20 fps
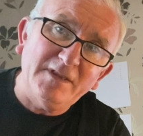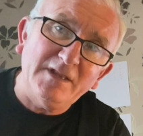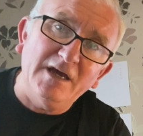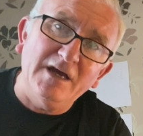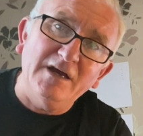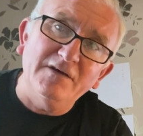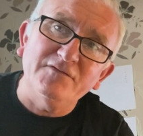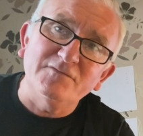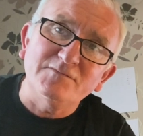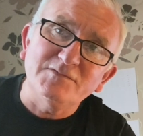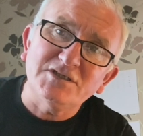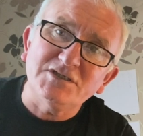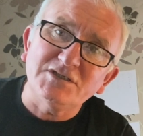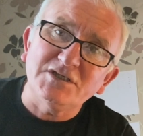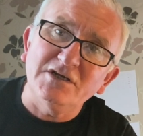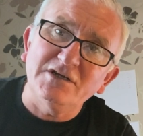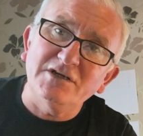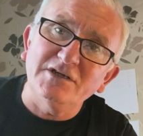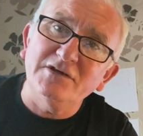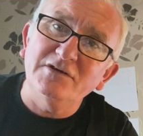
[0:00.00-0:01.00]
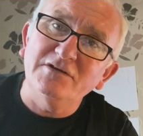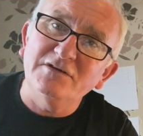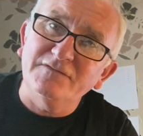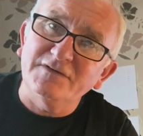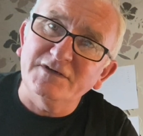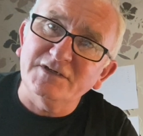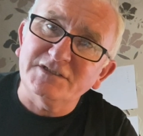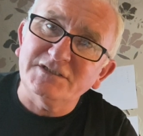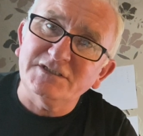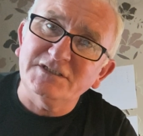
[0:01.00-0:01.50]
Uh, from Stirling
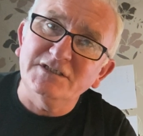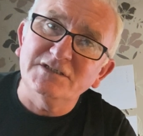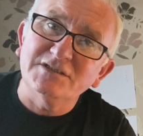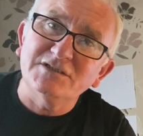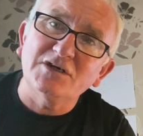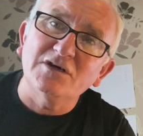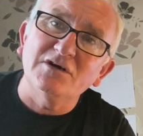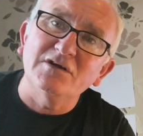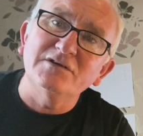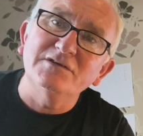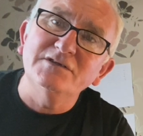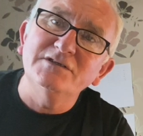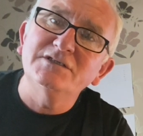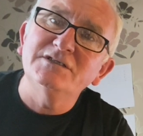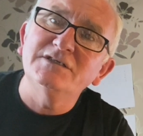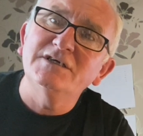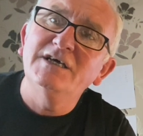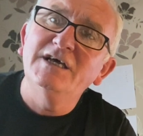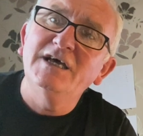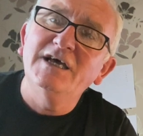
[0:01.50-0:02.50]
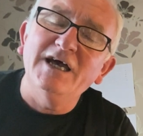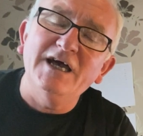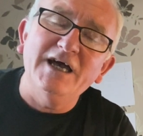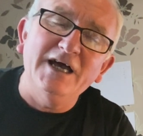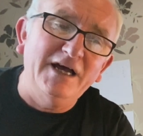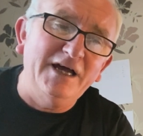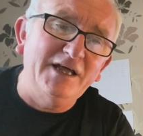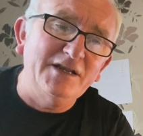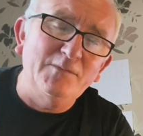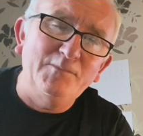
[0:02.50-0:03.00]
University in Scotland,
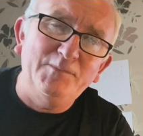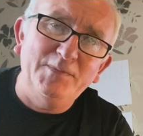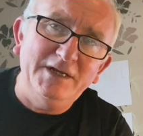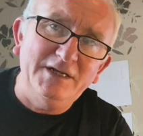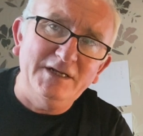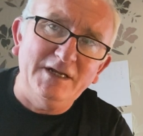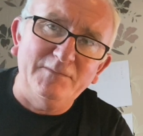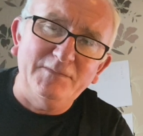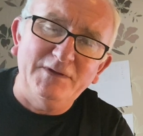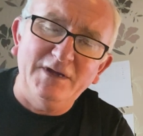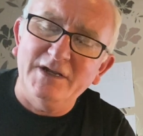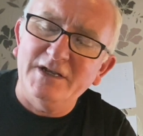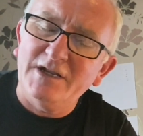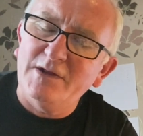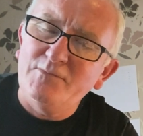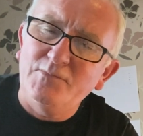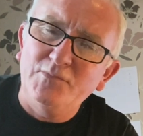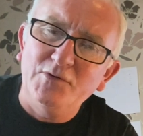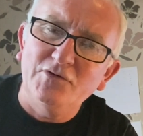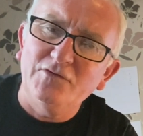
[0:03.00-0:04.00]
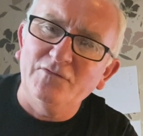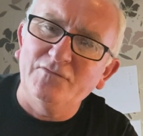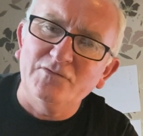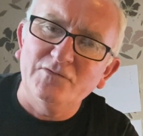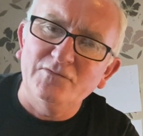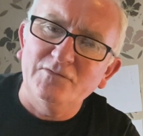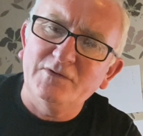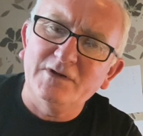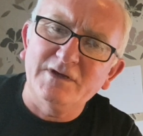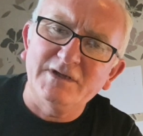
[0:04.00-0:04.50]
uh, and I've been up there in a
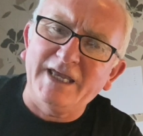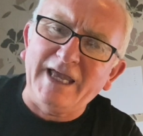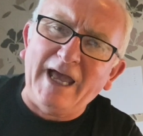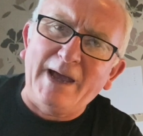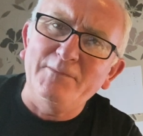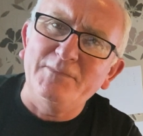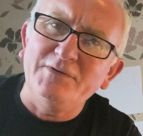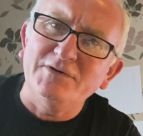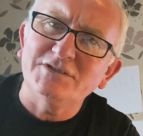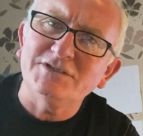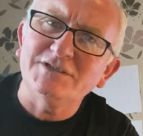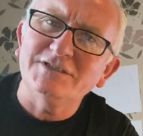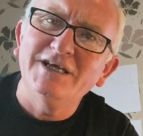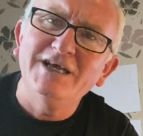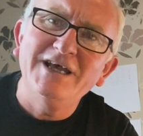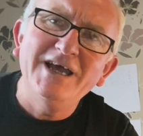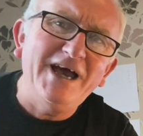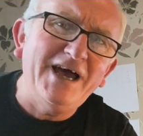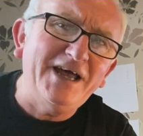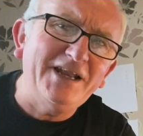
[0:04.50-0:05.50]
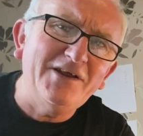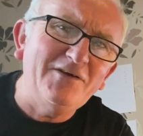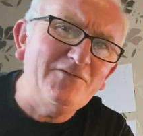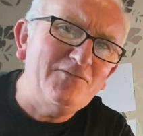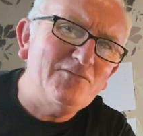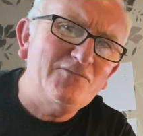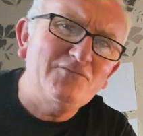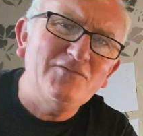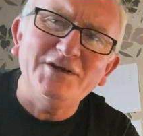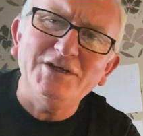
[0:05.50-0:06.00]
beautiful campus and a
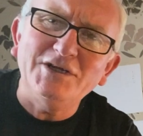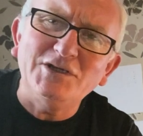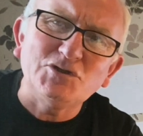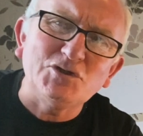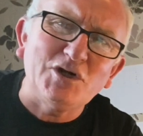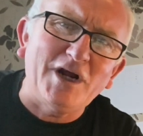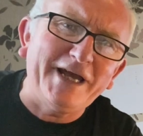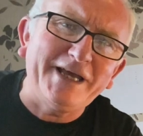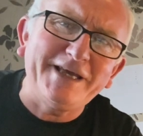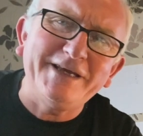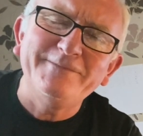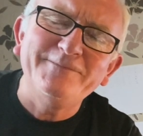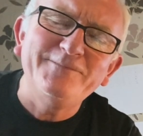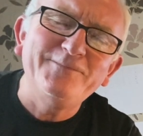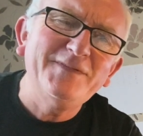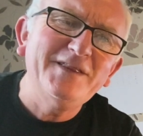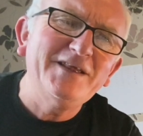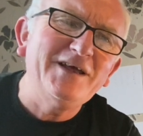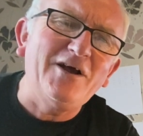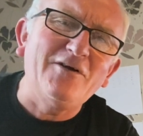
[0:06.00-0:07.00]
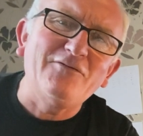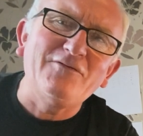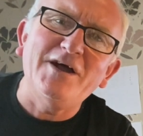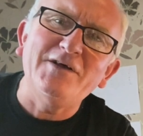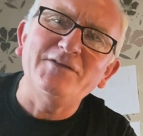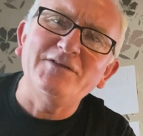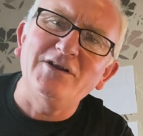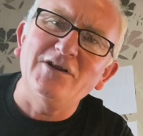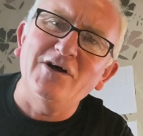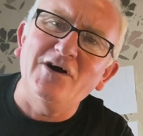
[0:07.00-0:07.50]
running track
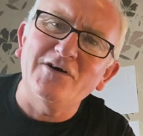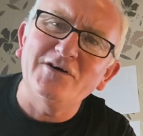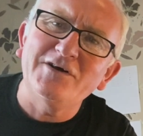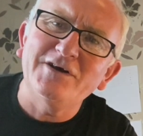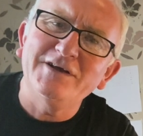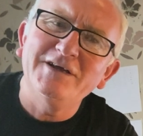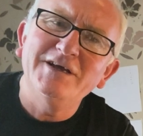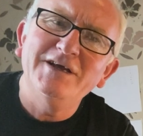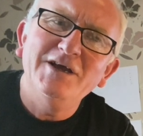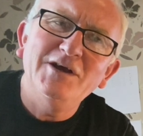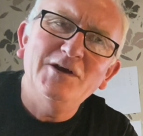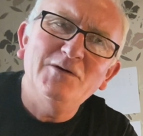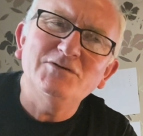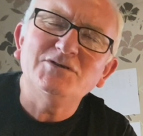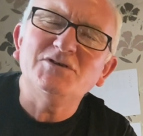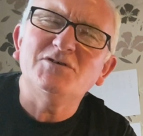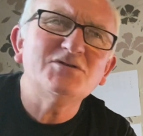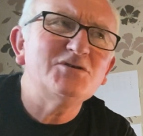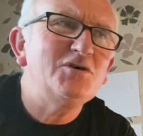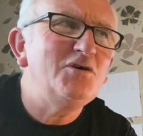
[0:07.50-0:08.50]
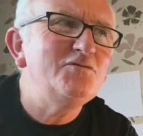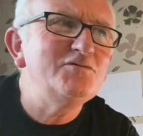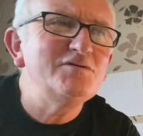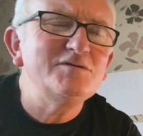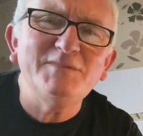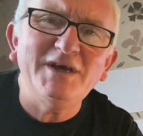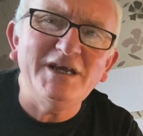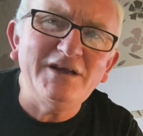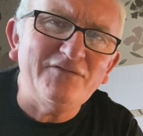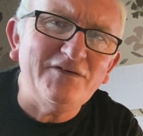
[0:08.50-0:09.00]
around the loch which I was told was
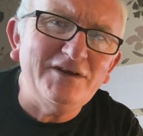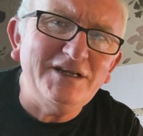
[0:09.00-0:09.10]
made for